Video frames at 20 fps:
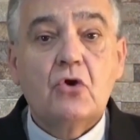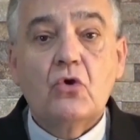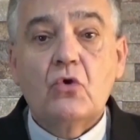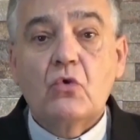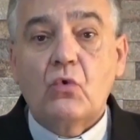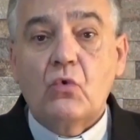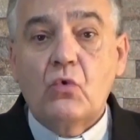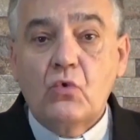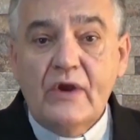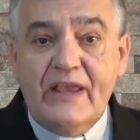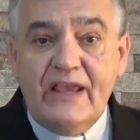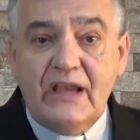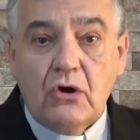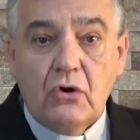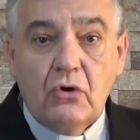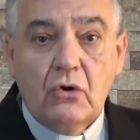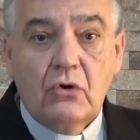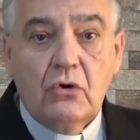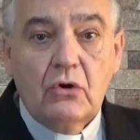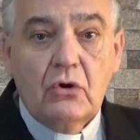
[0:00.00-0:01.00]
or
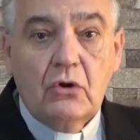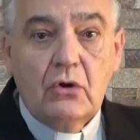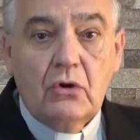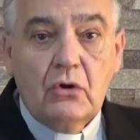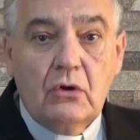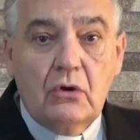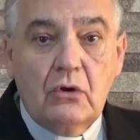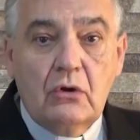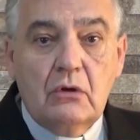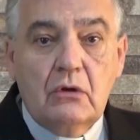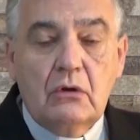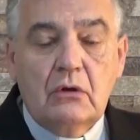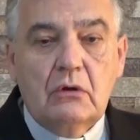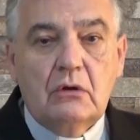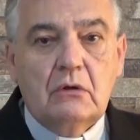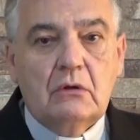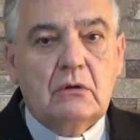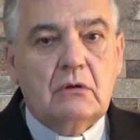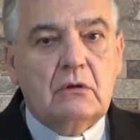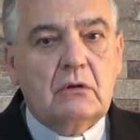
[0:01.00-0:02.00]
that woman
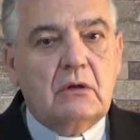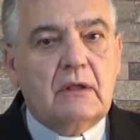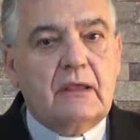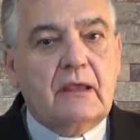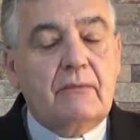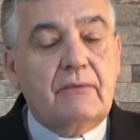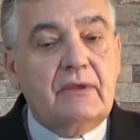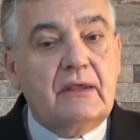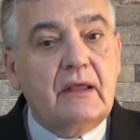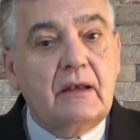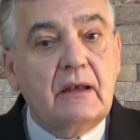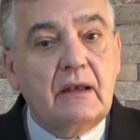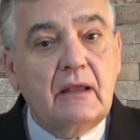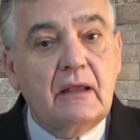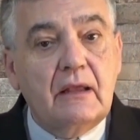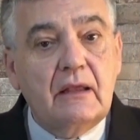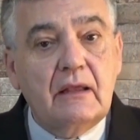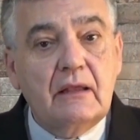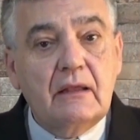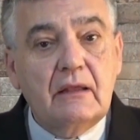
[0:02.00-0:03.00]
decides,
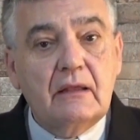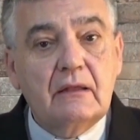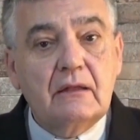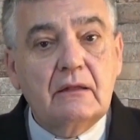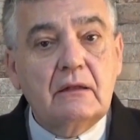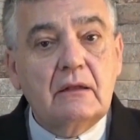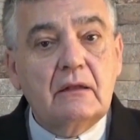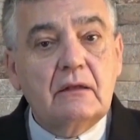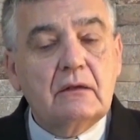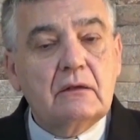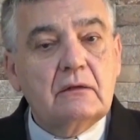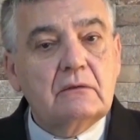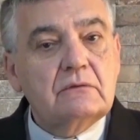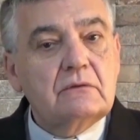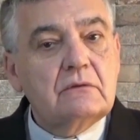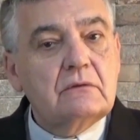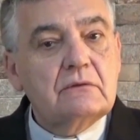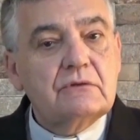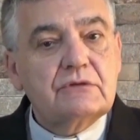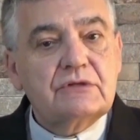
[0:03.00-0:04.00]
the only
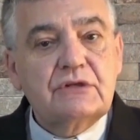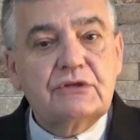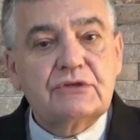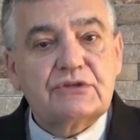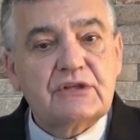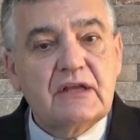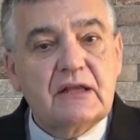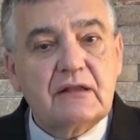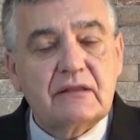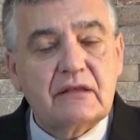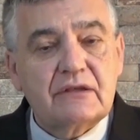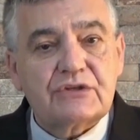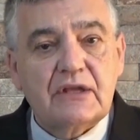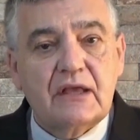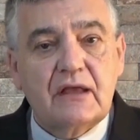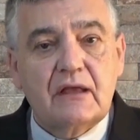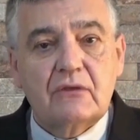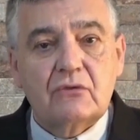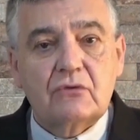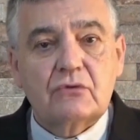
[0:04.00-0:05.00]
way, which
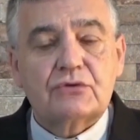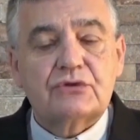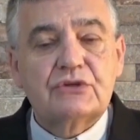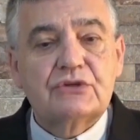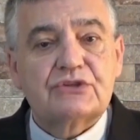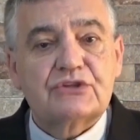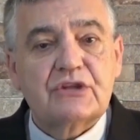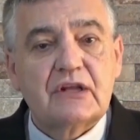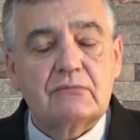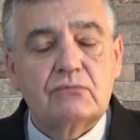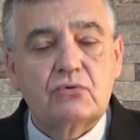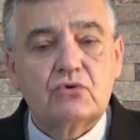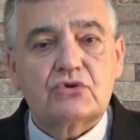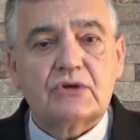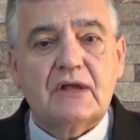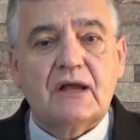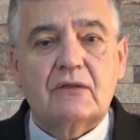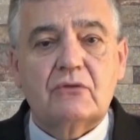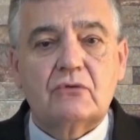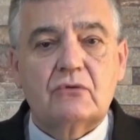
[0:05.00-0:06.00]
is death, to
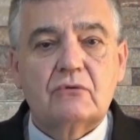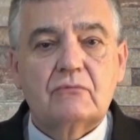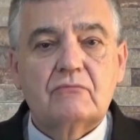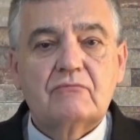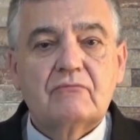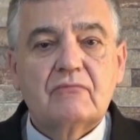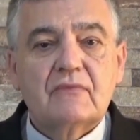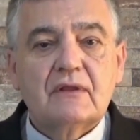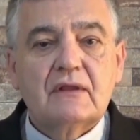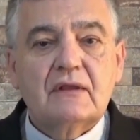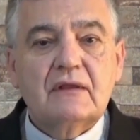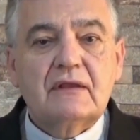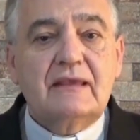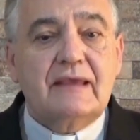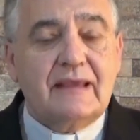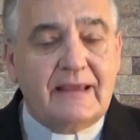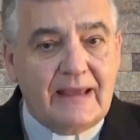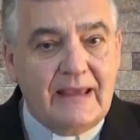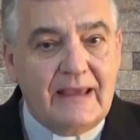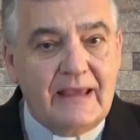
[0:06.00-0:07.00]
kill him,
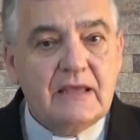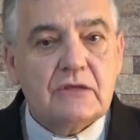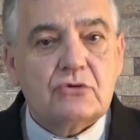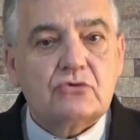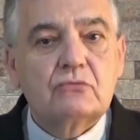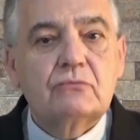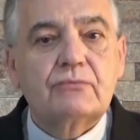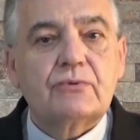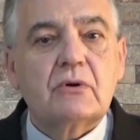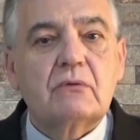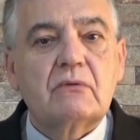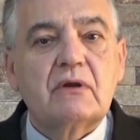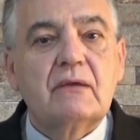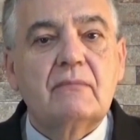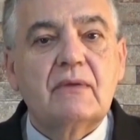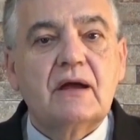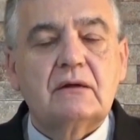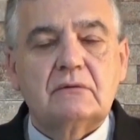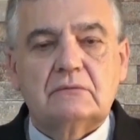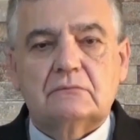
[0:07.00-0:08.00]
to kill even
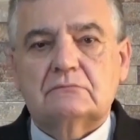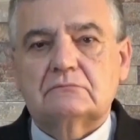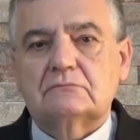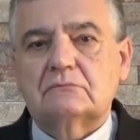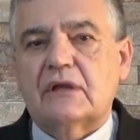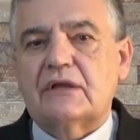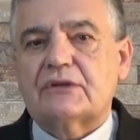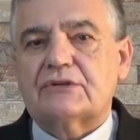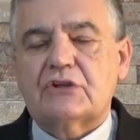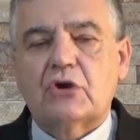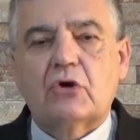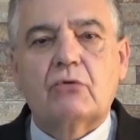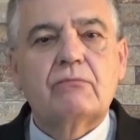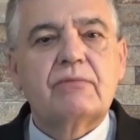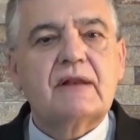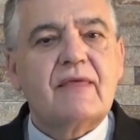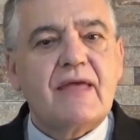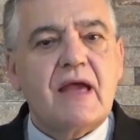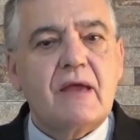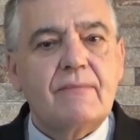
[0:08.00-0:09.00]
the innocent,
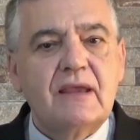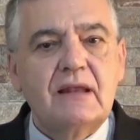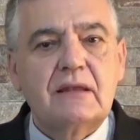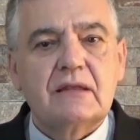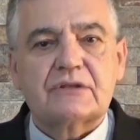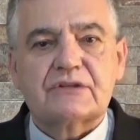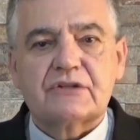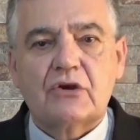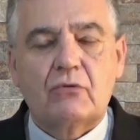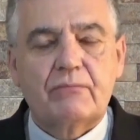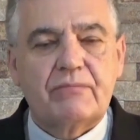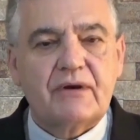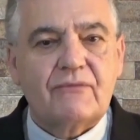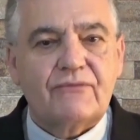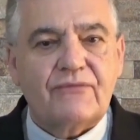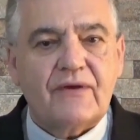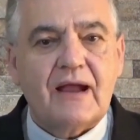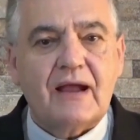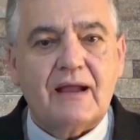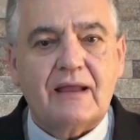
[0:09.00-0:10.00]
to kill
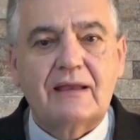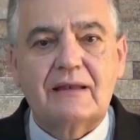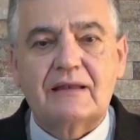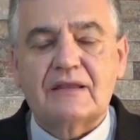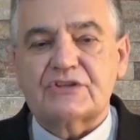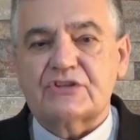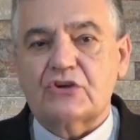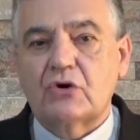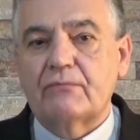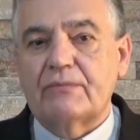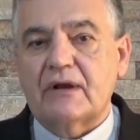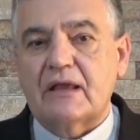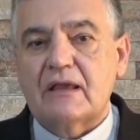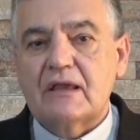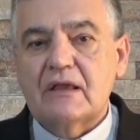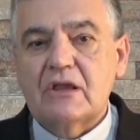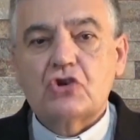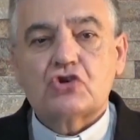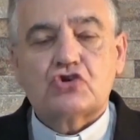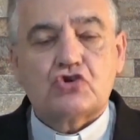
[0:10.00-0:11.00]
even the
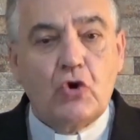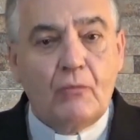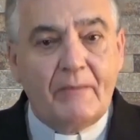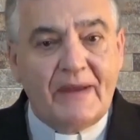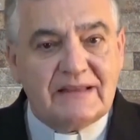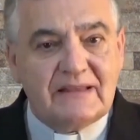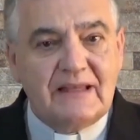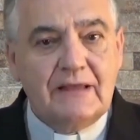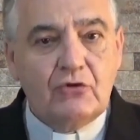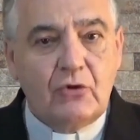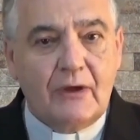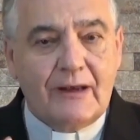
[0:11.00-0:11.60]
offspring.